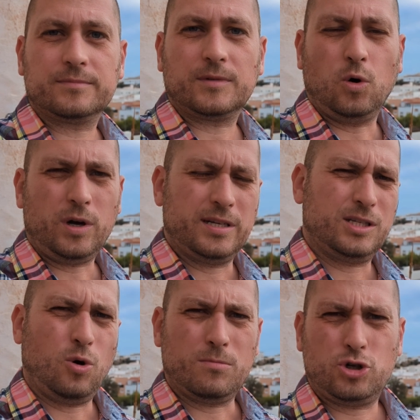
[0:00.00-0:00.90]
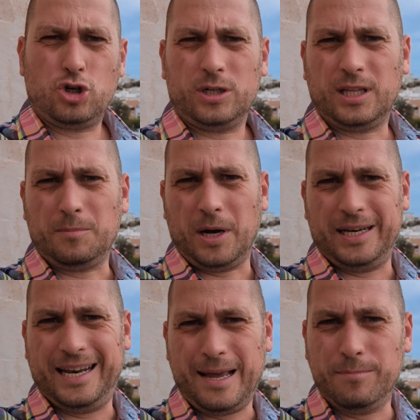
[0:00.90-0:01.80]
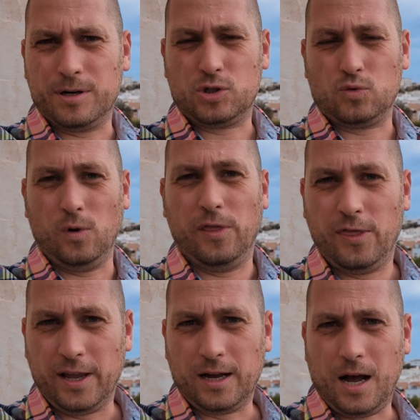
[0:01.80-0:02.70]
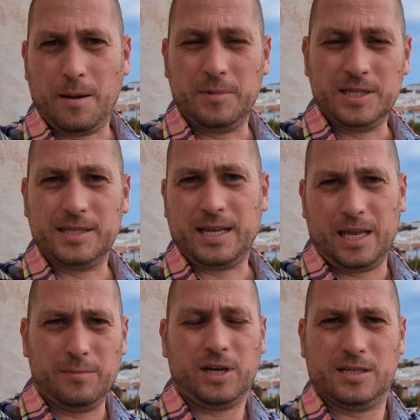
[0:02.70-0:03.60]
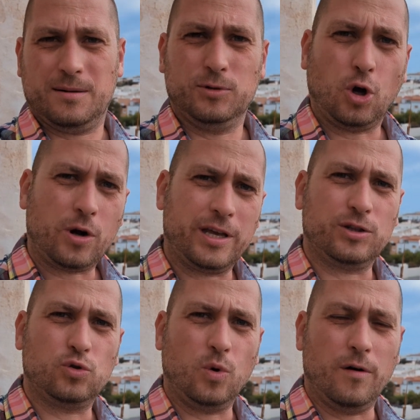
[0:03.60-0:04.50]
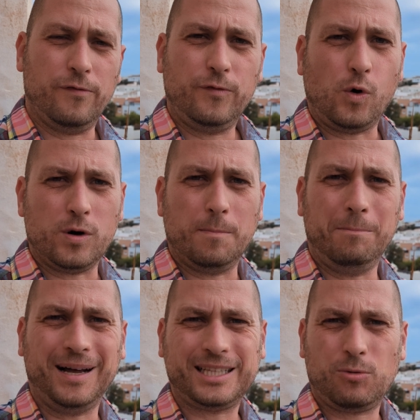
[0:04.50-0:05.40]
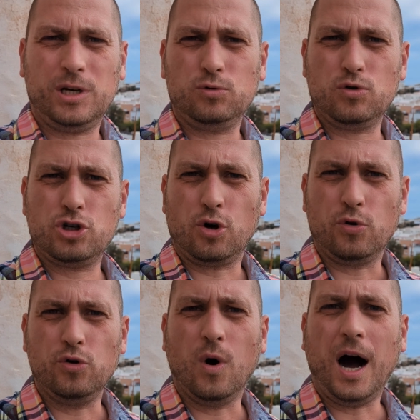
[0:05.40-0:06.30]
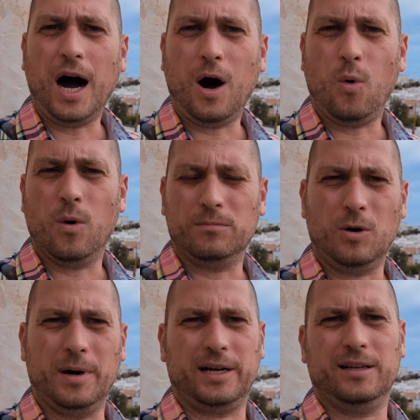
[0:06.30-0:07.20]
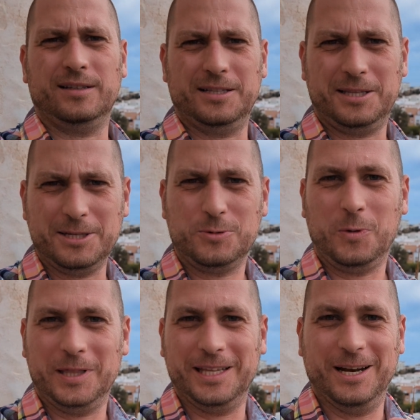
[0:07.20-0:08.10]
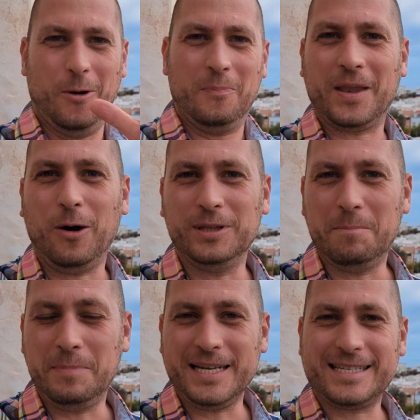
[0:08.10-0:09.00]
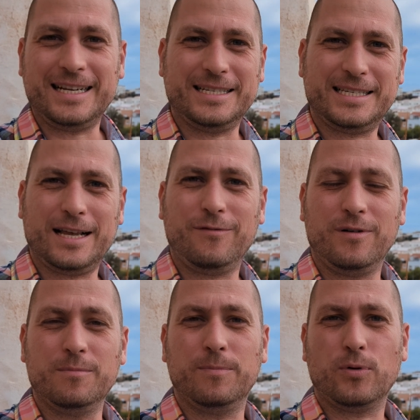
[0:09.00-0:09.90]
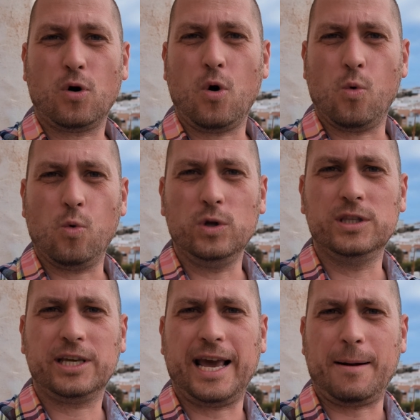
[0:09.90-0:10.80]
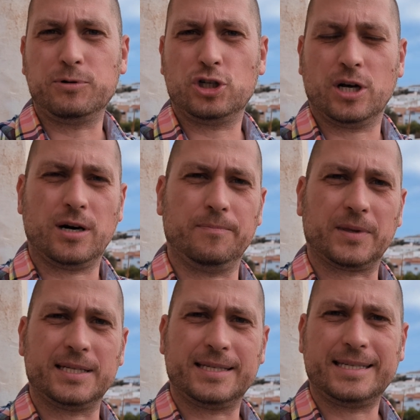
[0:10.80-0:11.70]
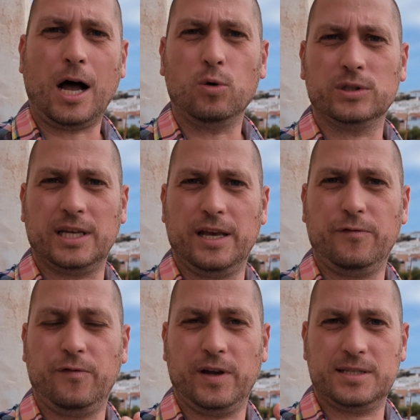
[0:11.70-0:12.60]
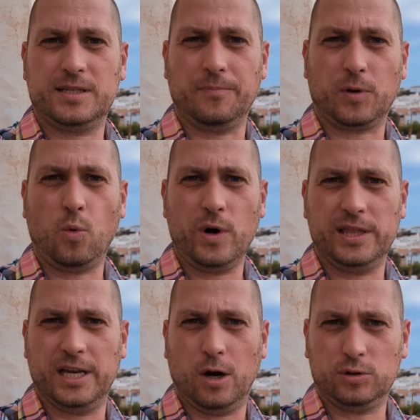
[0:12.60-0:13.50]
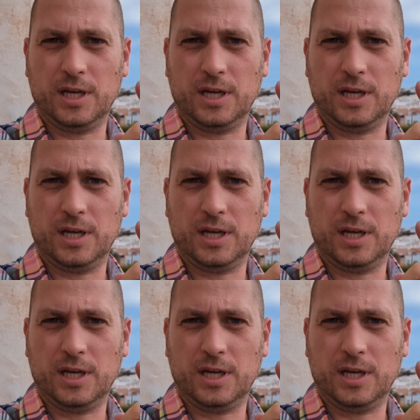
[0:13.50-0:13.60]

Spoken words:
Okay, so I'm sure that my neighbors will think I'm insane because I'm talking to a phone, but I wanted to show you how, oh my god, it is windy now, how the Pixel 7 Pro would capture sound if it's windy out.